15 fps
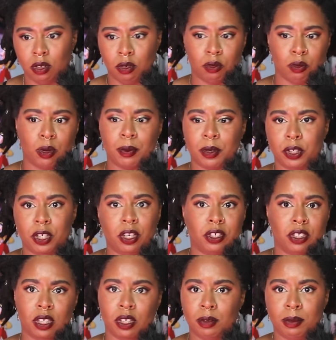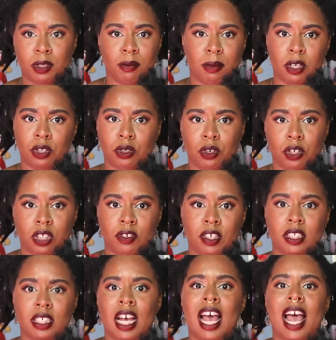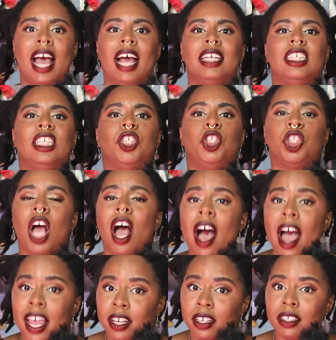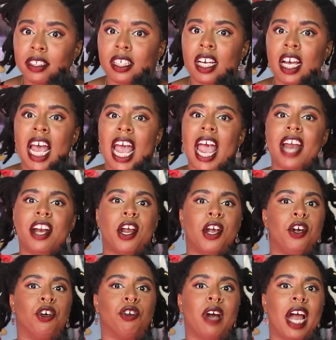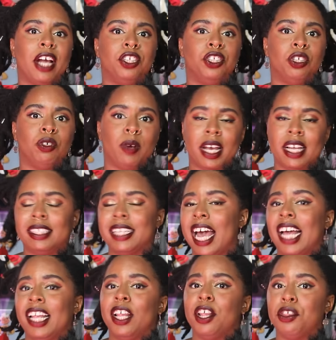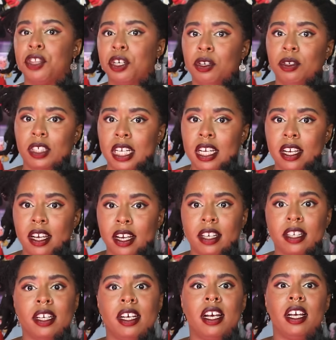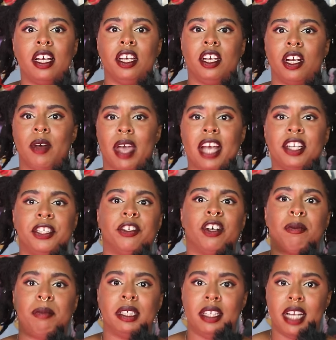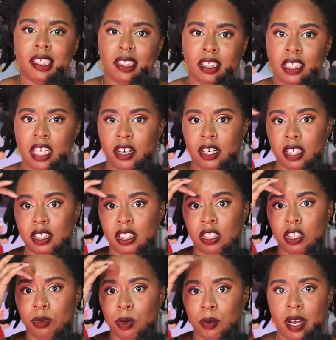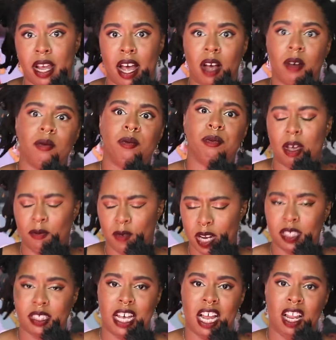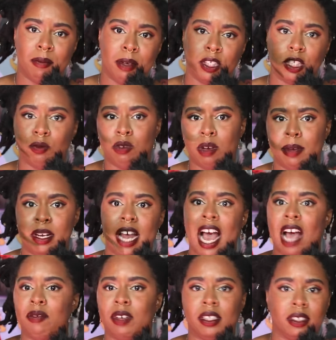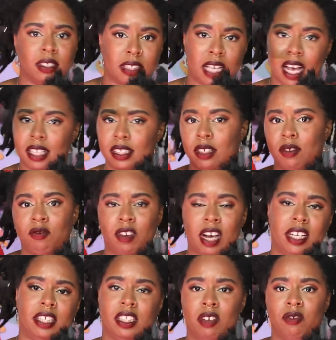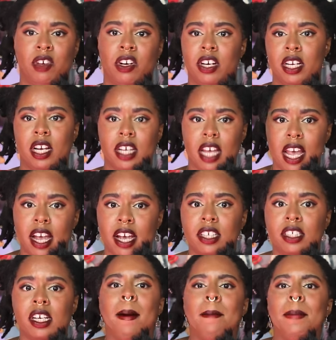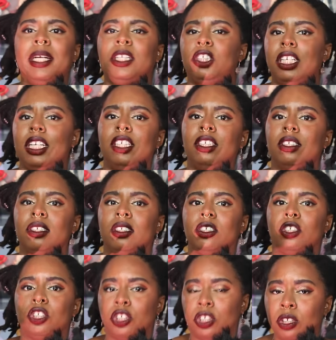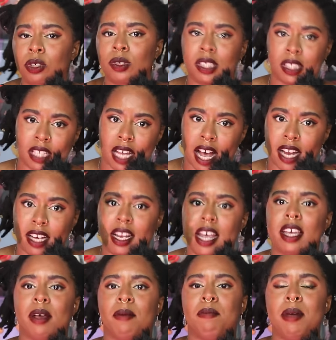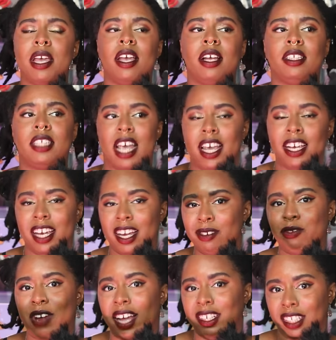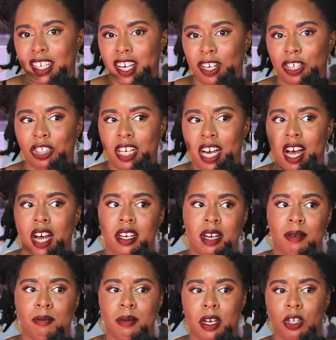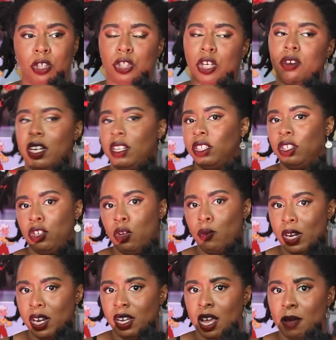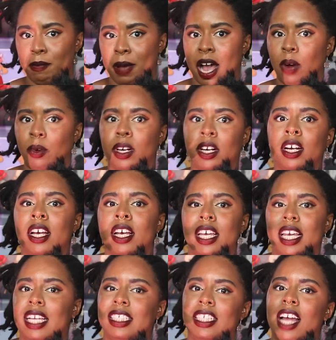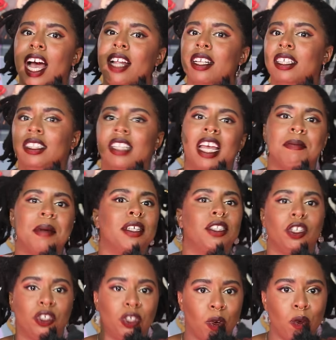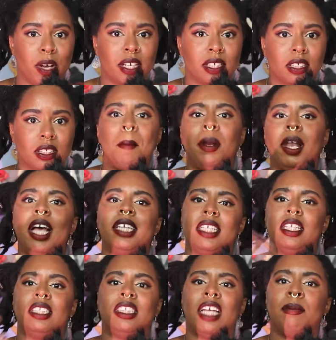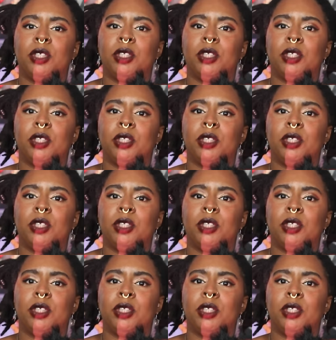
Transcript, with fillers: the group where she learns to be a sorceress, as a child and graduates at 13. You know, aging her up is necessary in a series where we have fantasy elements of women having sex and violence at a very young age, but she didn't choose that. Like being taken as a young child and being shown that this is the way to get power is not the same as a choice. Plus, in the same